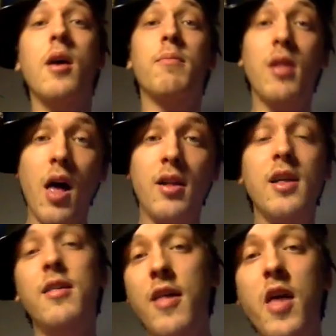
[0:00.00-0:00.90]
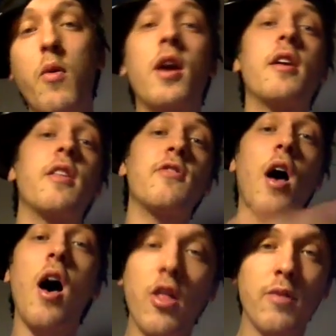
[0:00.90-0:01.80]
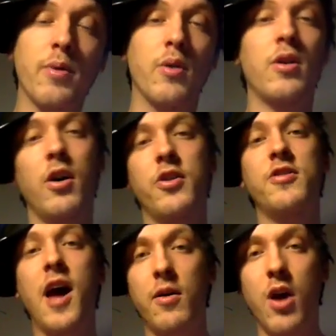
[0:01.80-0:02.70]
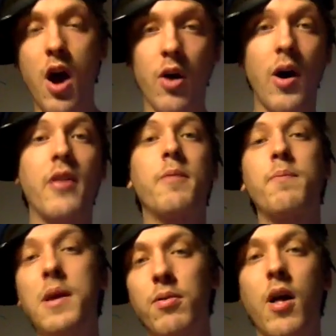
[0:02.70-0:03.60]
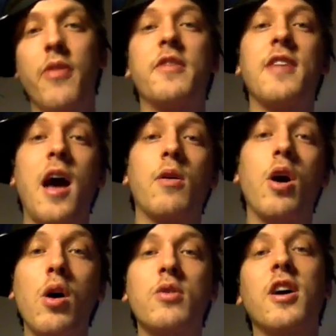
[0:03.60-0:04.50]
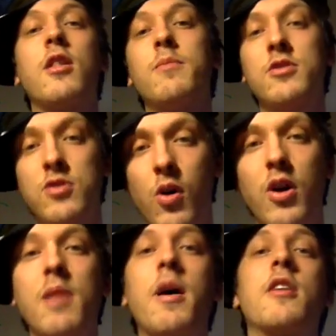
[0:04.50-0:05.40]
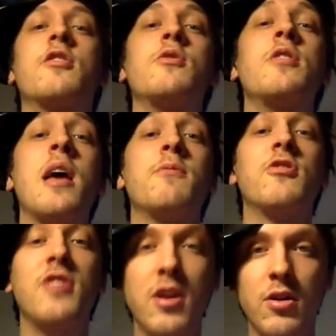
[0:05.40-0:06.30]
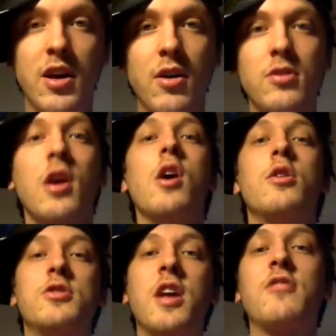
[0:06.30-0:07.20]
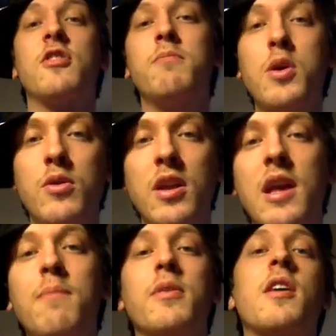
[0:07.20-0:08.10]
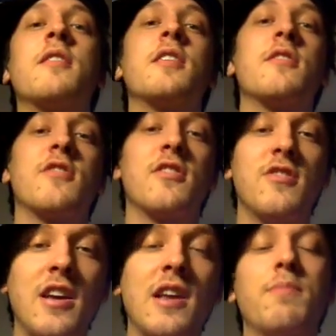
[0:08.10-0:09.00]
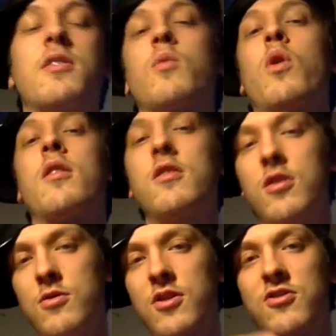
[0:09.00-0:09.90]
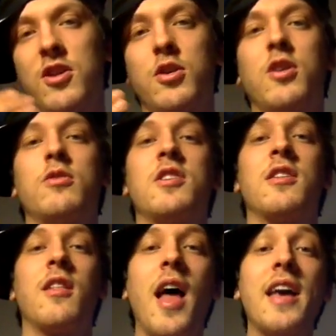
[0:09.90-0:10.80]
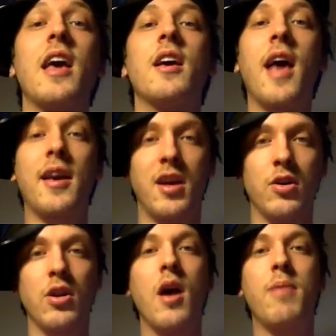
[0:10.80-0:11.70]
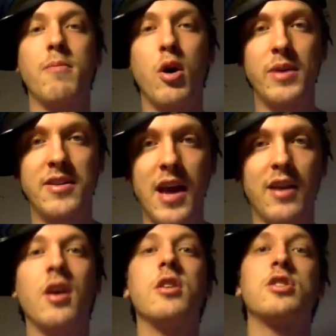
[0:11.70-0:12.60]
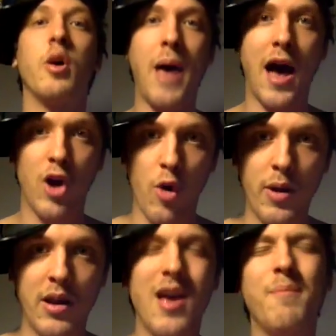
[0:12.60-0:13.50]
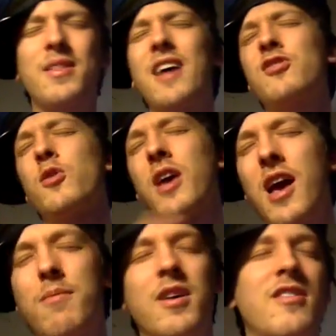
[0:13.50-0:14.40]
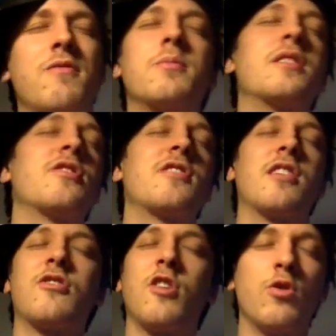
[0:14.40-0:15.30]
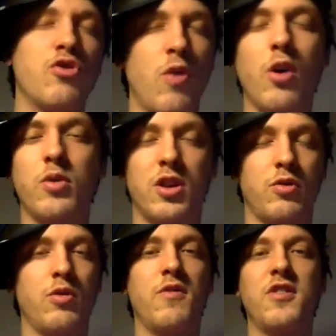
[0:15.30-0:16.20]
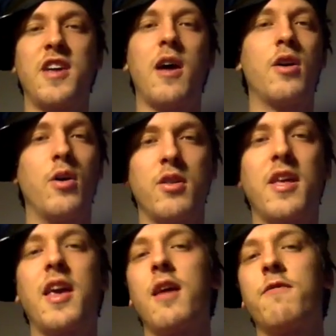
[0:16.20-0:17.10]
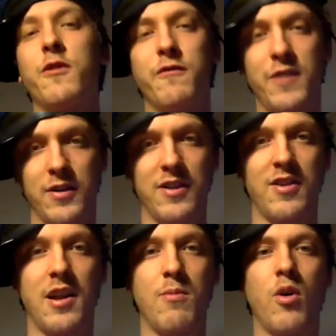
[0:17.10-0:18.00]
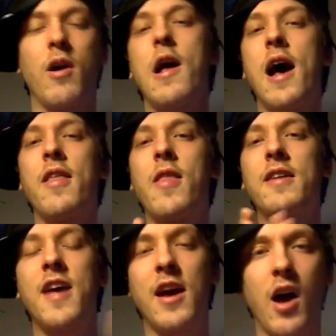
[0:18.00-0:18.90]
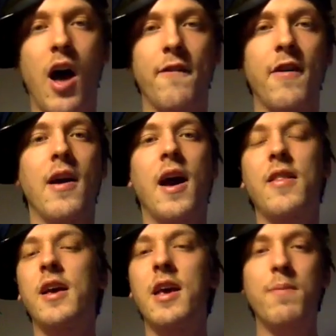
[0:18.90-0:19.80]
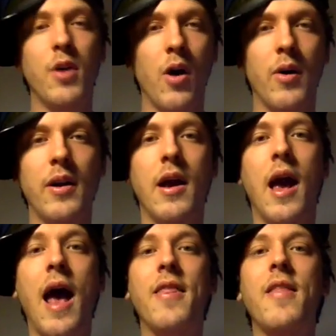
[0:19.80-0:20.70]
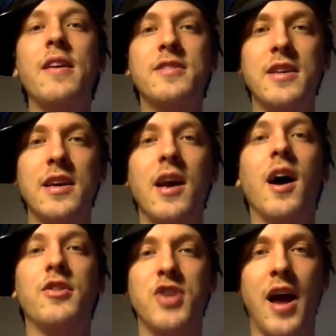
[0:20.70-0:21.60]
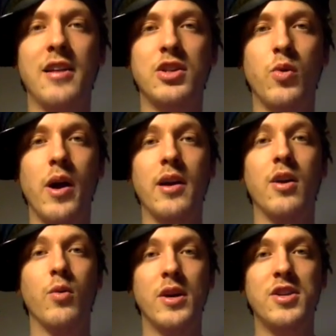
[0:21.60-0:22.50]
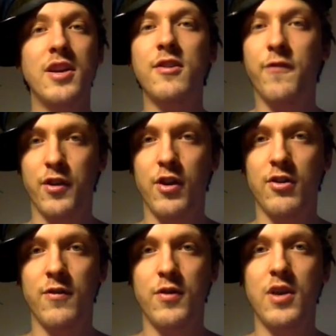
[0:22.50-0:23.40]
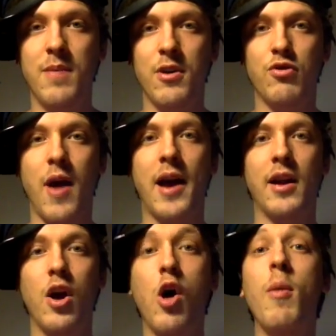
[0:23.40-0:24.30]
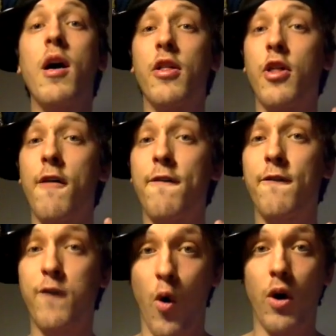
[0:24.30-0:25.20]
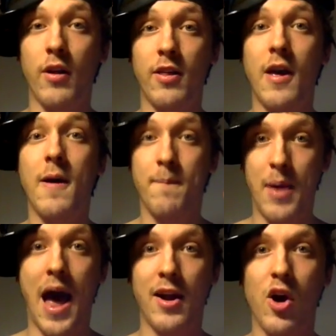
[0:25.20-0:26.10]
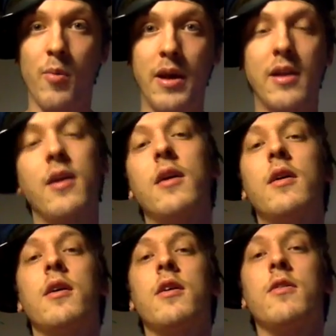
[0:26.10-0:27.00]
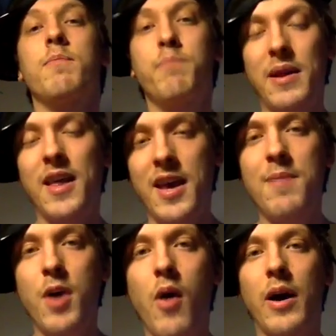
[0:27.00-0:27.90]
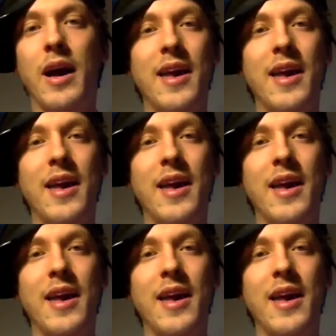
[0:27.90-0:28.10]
But luckily, then they run into this other boat called the Town Ho, and the people on the Town Ho tell them a story about a dude named Steelkilt who staged a mutiny but then didn't succeed, but then one of the dudes that Steelkilt didn't like got killed by Moby Dick. So bad omen. But that's okay because everybody just gets so drunk with the crew of the Town Ho that they can't feel feelings anymore. And then they take off, and they keep going, and then they see a giant squid, which is, for those of you keeping track at home, the 4th bad omen. But they keep going.